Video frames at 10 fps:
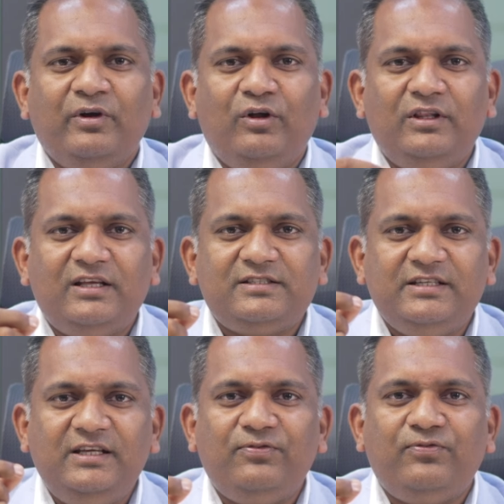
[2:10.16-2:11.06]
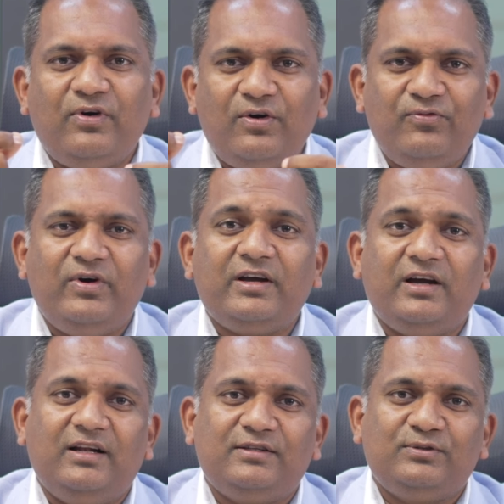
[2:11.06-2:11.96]
all the steel formwork
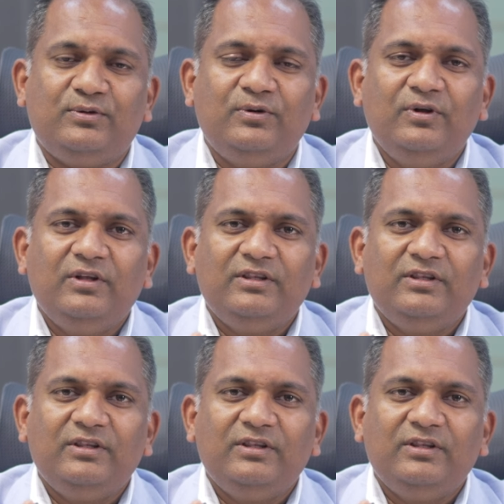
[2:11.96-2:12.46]
also,